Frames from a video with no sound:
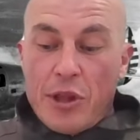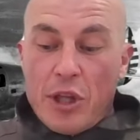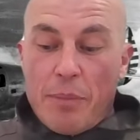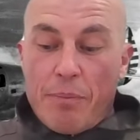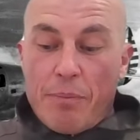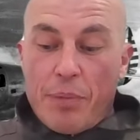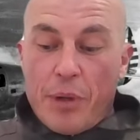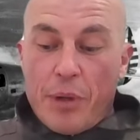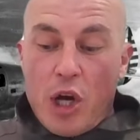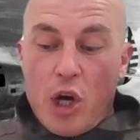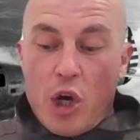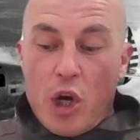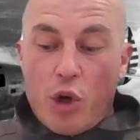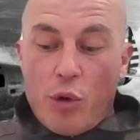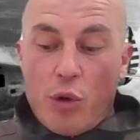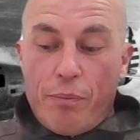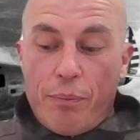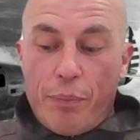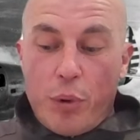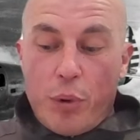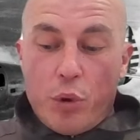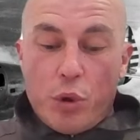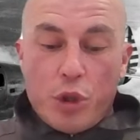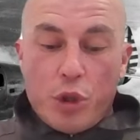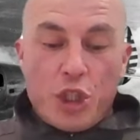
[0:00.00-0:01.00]
the blow
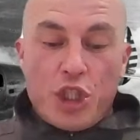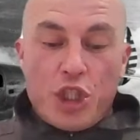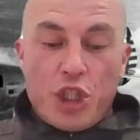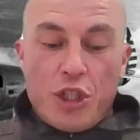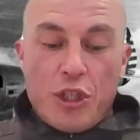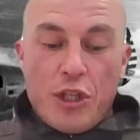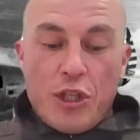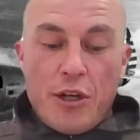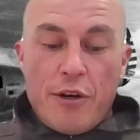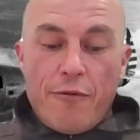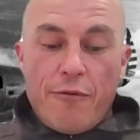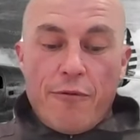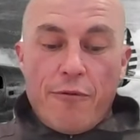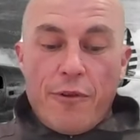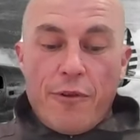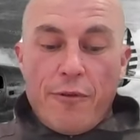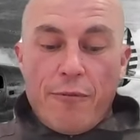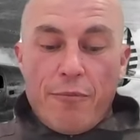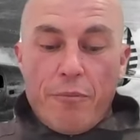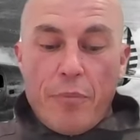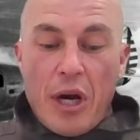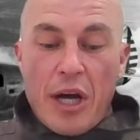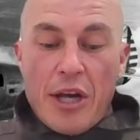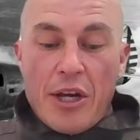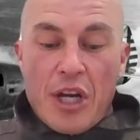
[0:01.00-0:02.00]
pushed
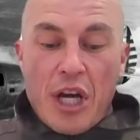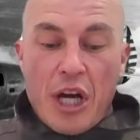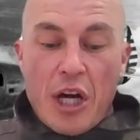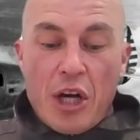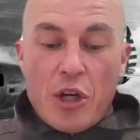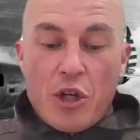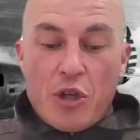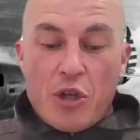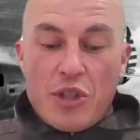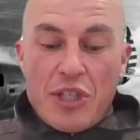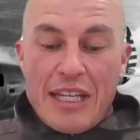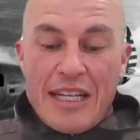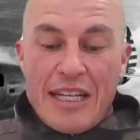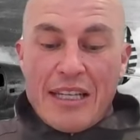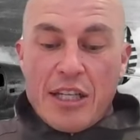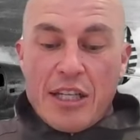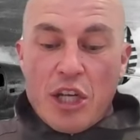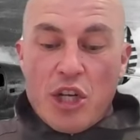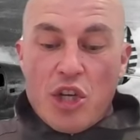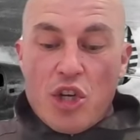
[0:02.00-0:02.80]
my nose in